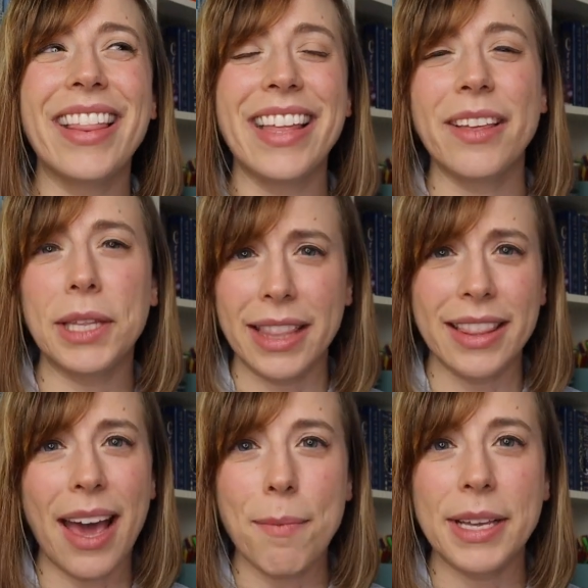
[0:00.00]
I think
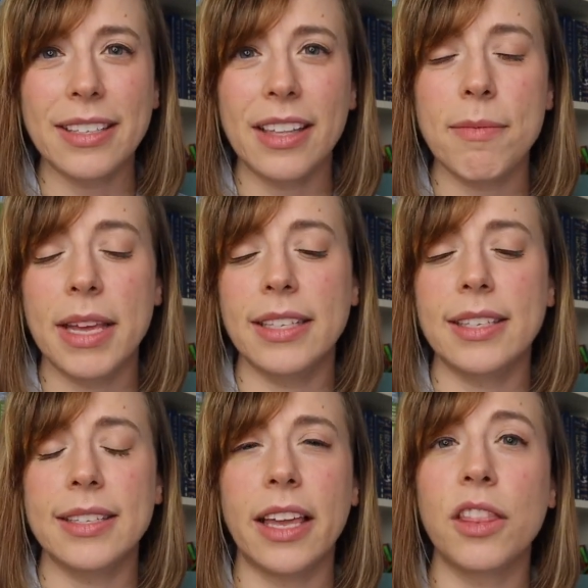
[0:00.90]
what that basically
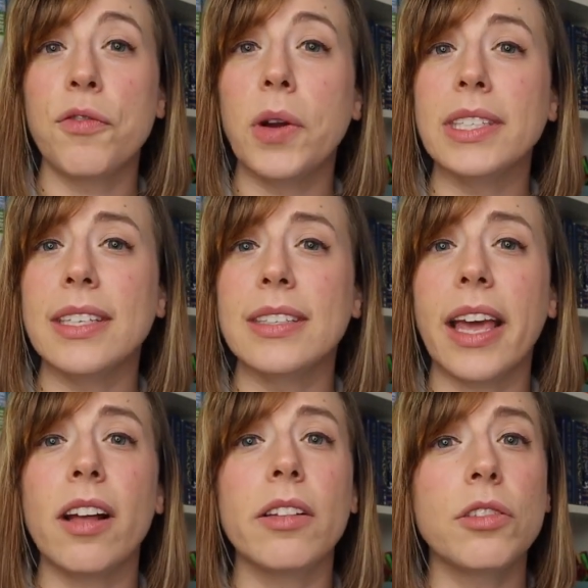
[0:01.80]
means is like the voice is
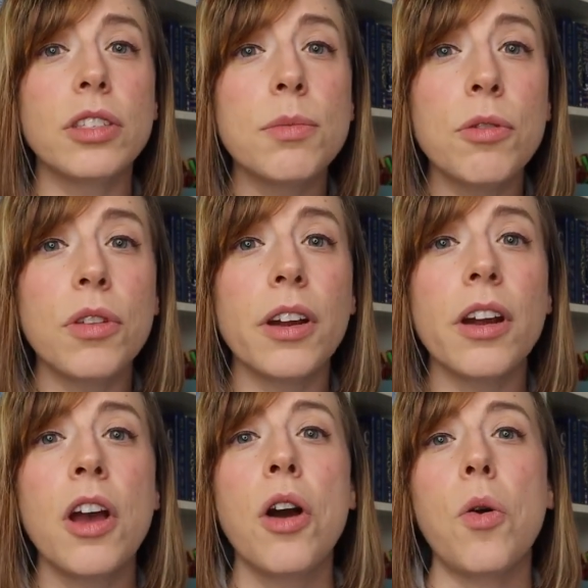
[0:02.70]
like a little
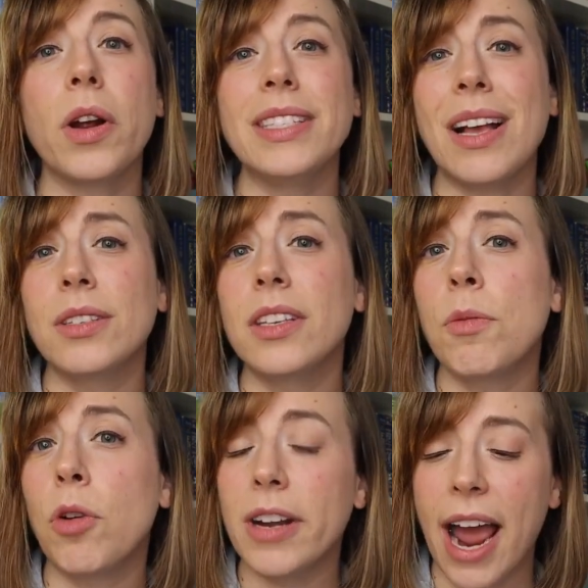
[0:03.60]
smoother, or it sounds a
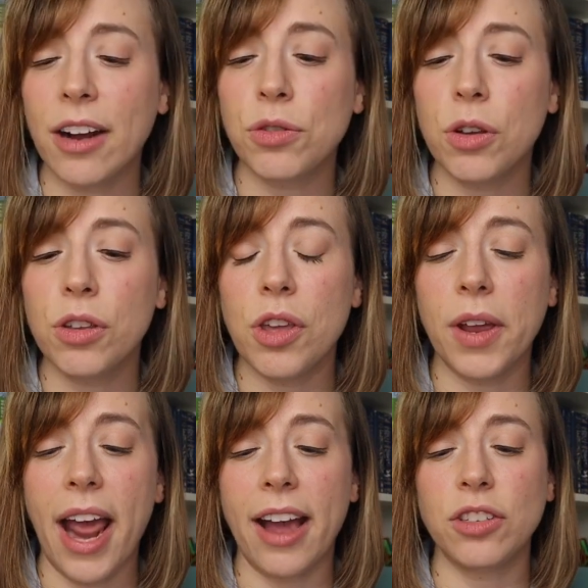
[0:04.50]
little more natural. You
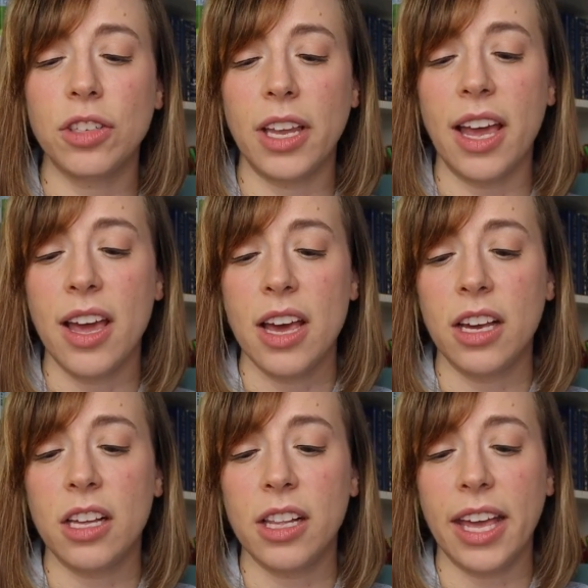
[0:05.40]
can actually
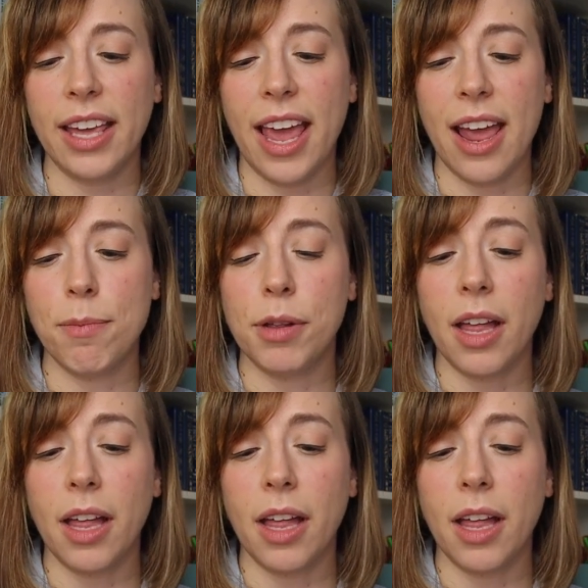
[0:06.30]
click and